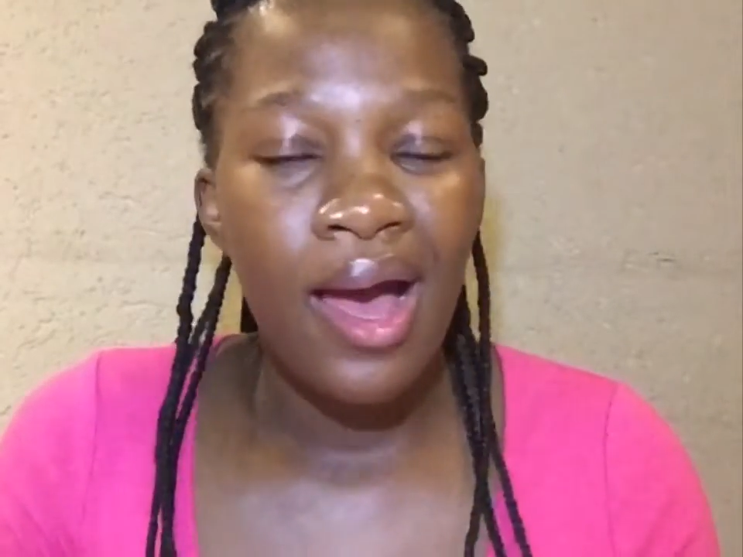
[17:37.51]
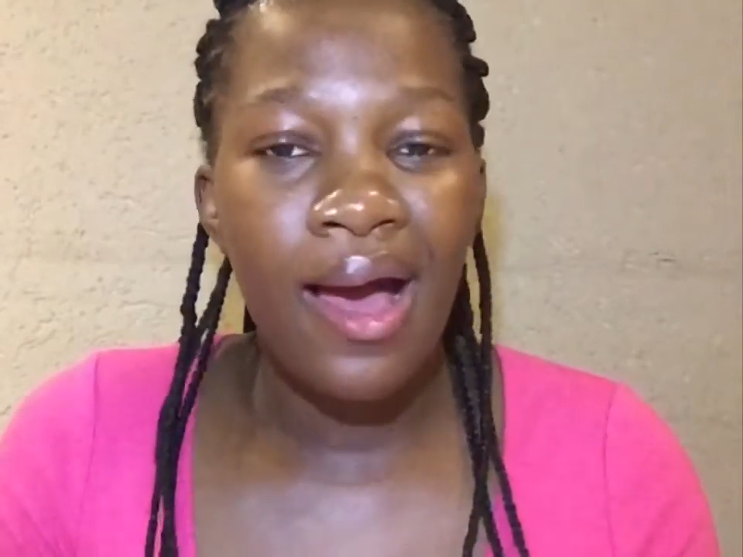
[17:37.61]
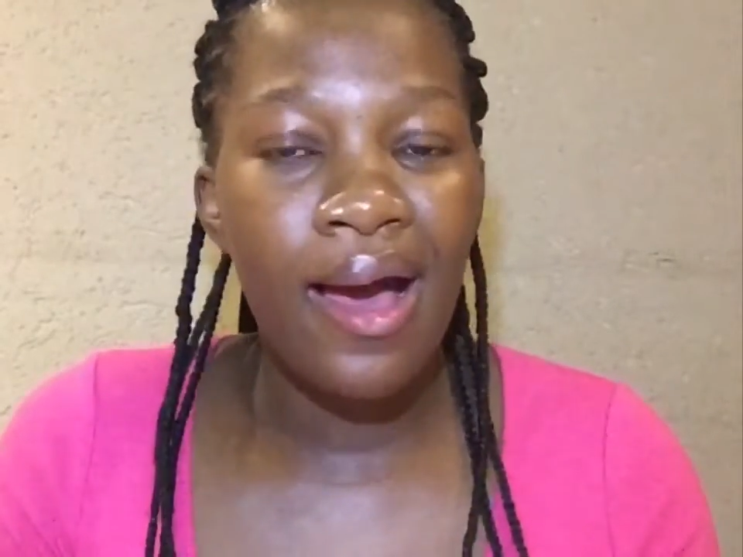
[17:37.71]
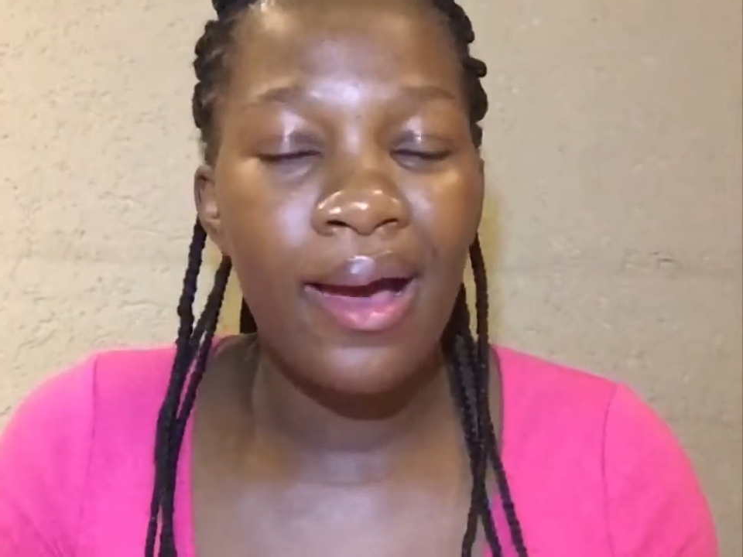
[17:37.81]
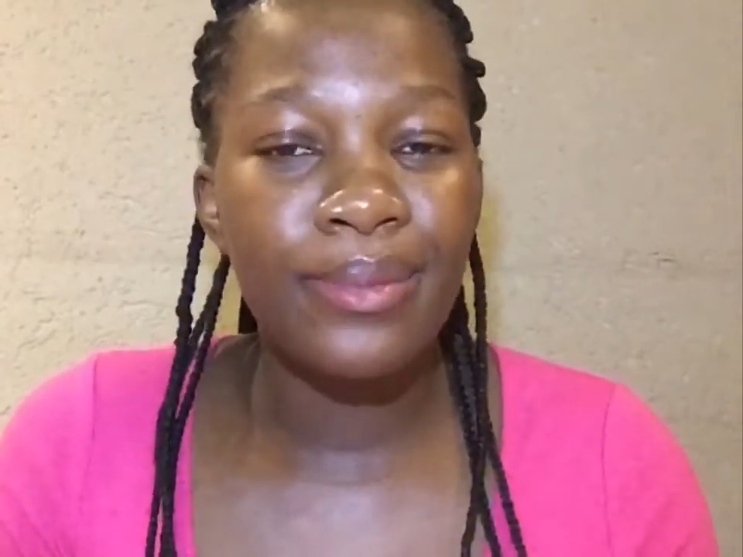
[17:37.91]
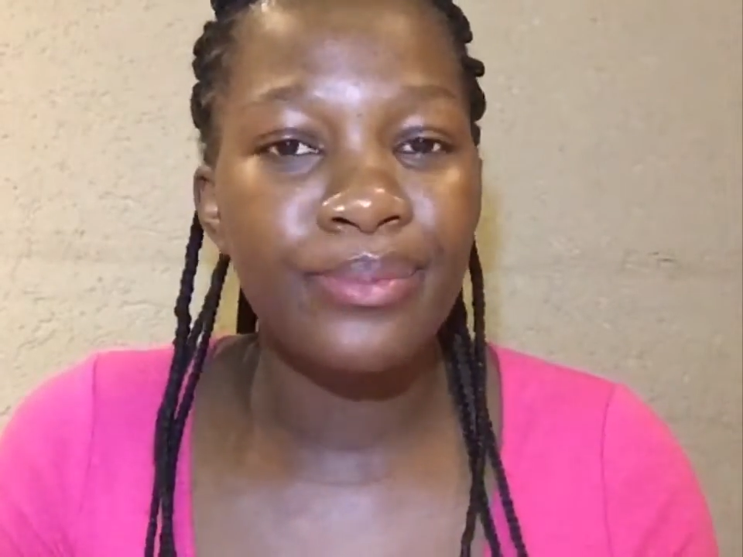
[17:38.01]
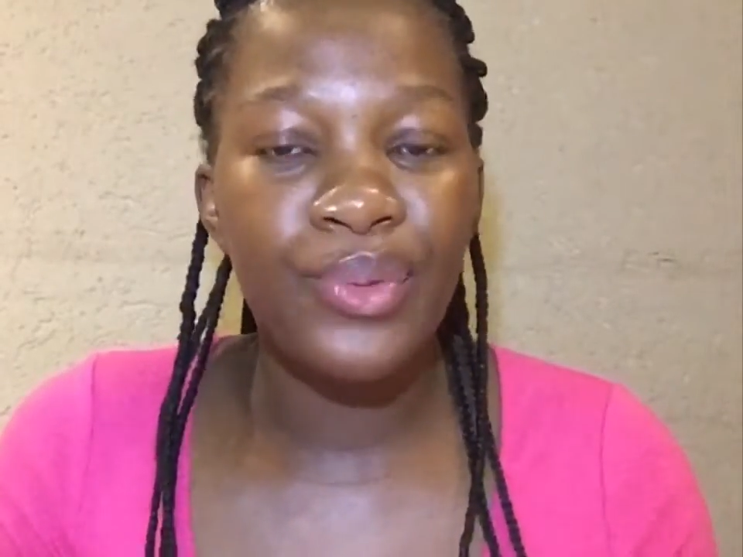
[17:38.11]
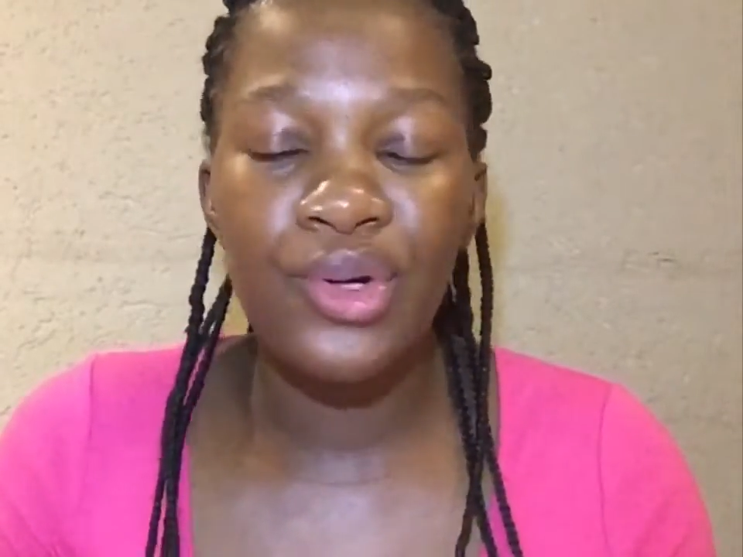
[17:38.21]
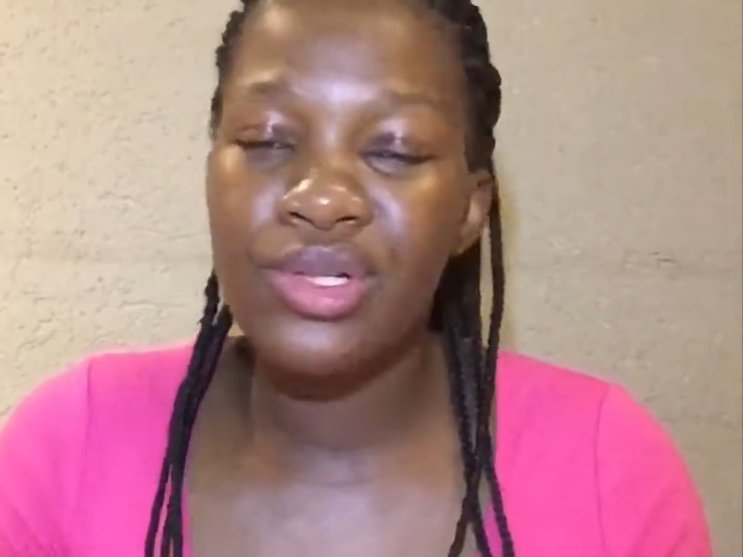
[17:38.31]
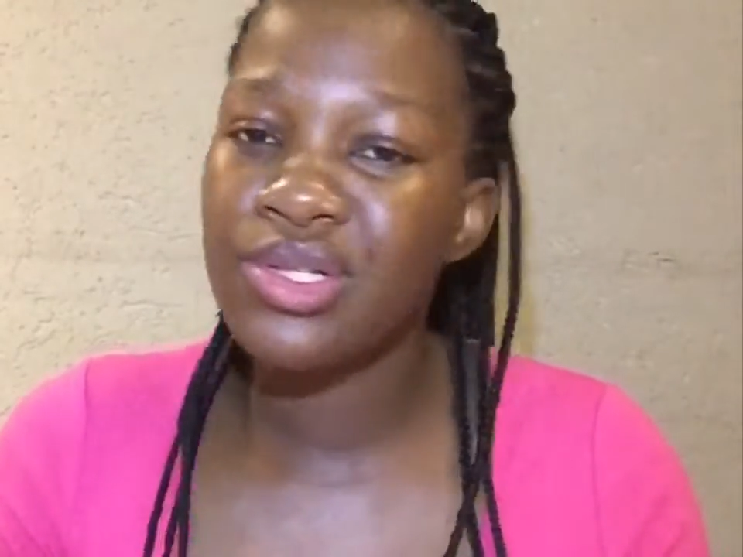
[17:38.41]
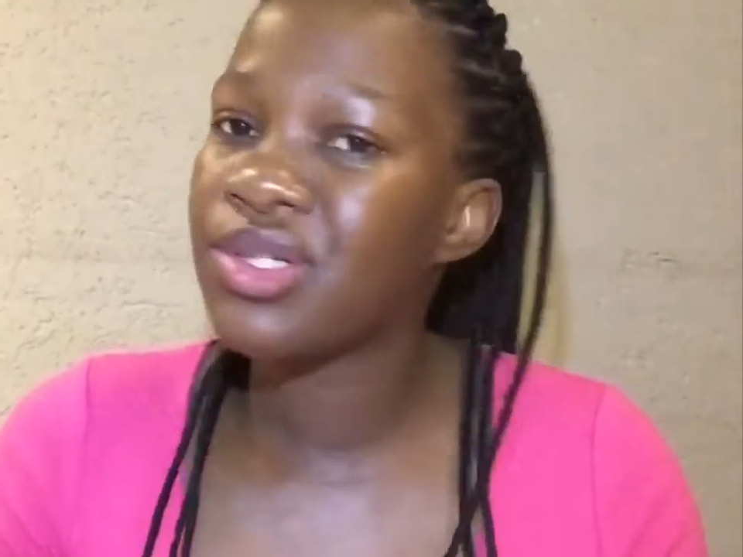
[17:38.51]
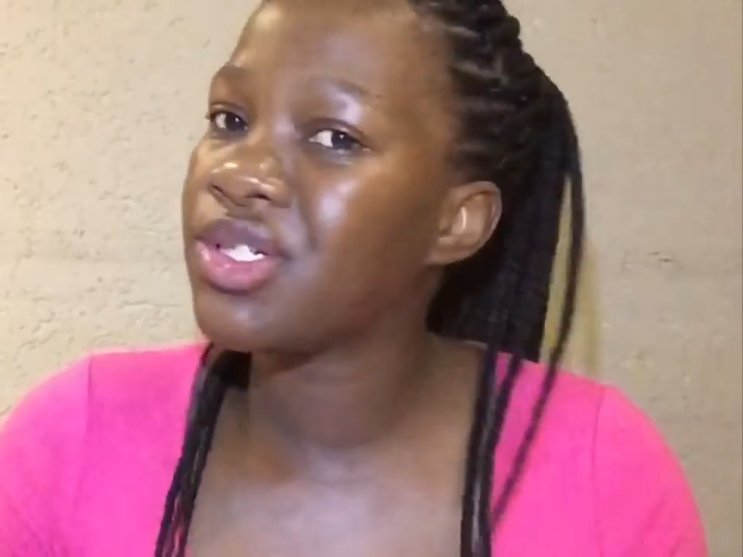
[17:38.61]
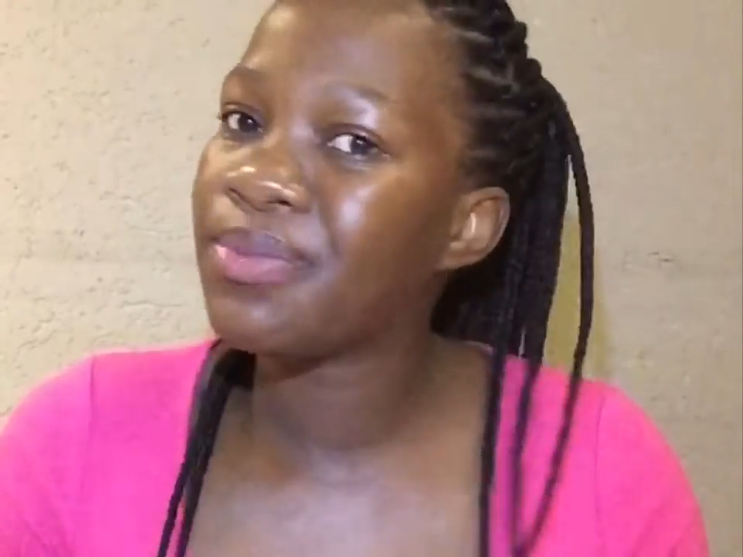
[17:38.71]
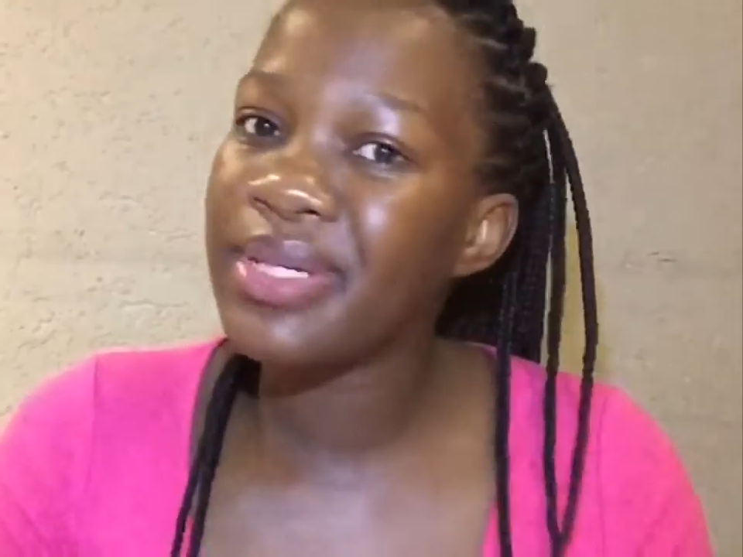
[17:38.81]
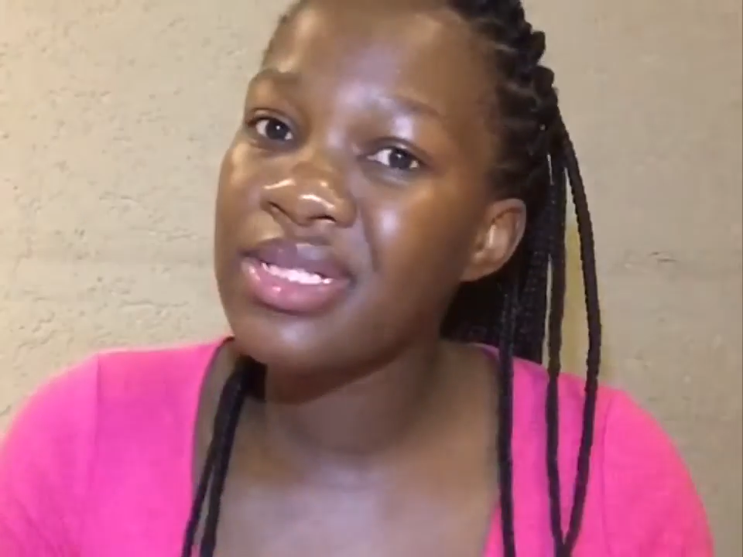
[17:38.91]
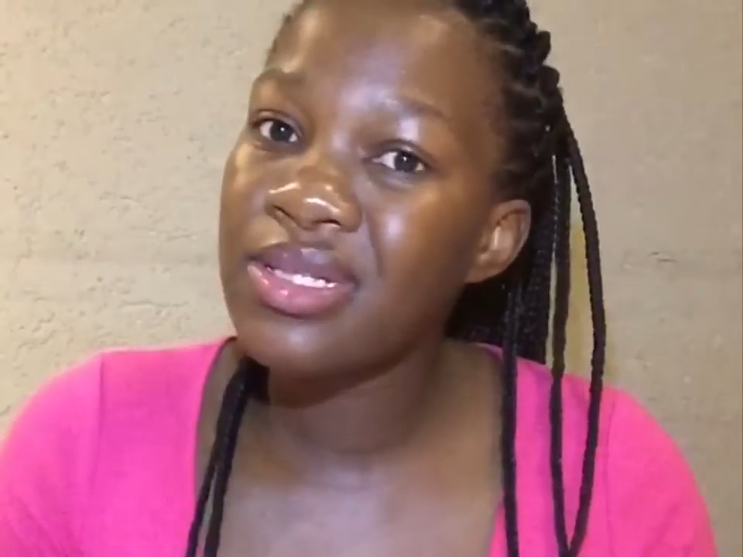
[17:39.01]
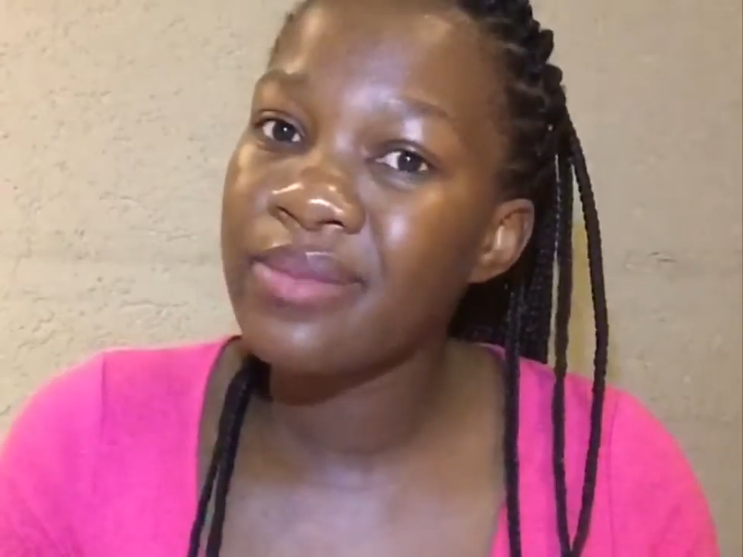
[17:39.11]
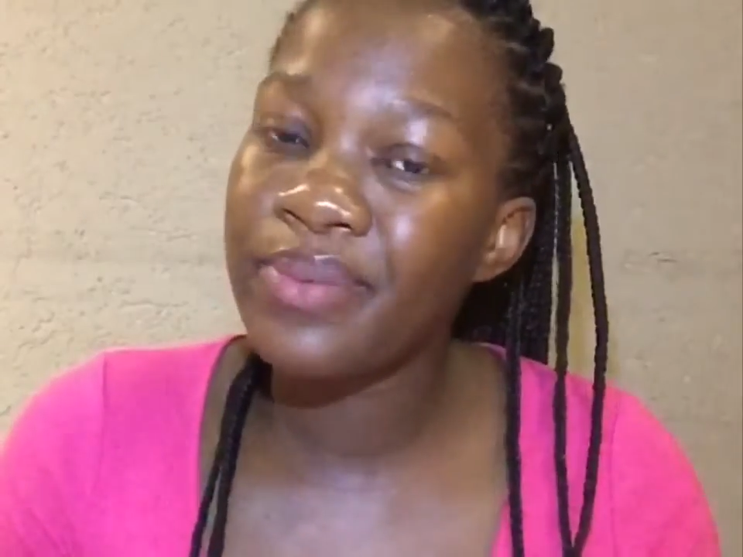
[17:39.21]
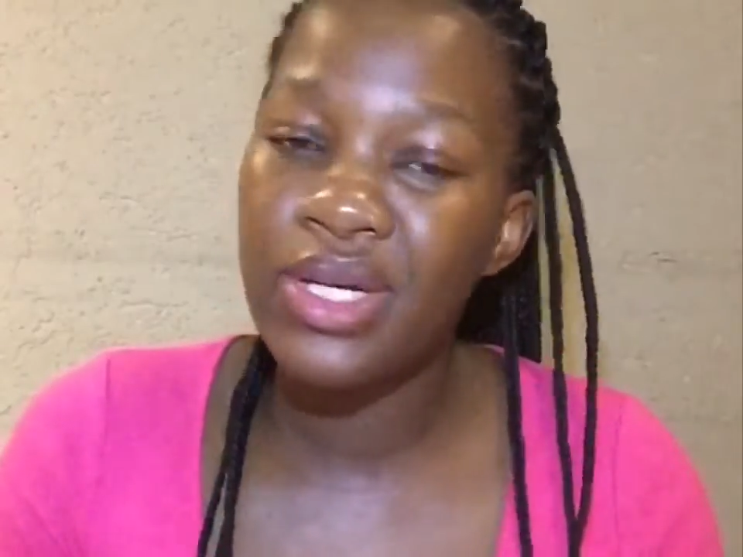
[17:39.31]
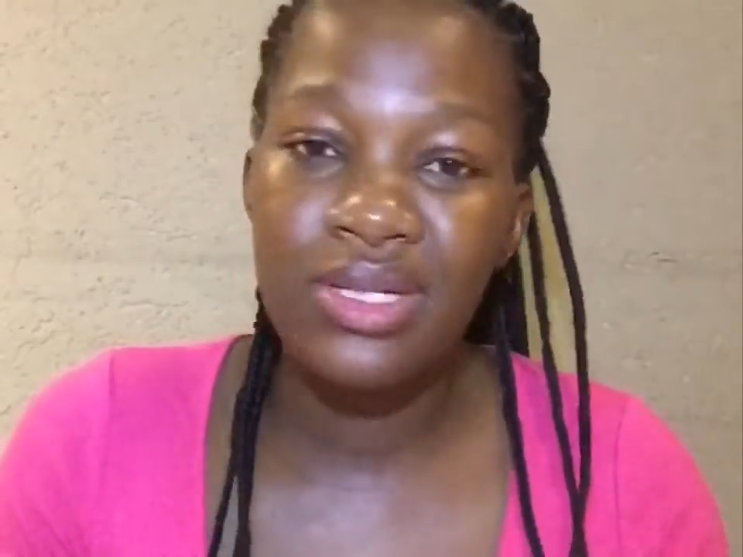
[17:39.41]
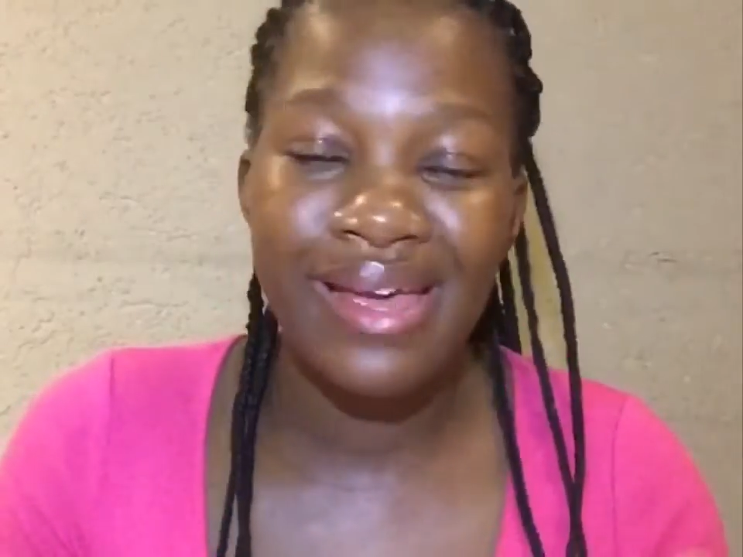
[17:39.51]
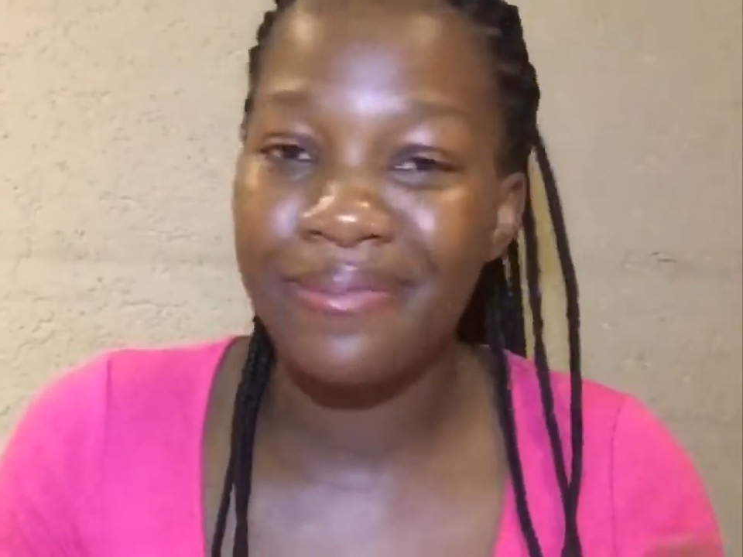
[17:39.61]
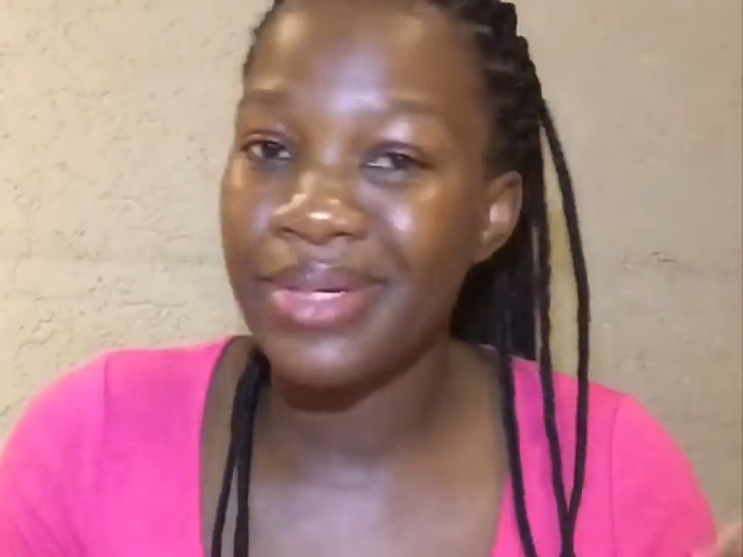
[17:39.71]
porcine treatments because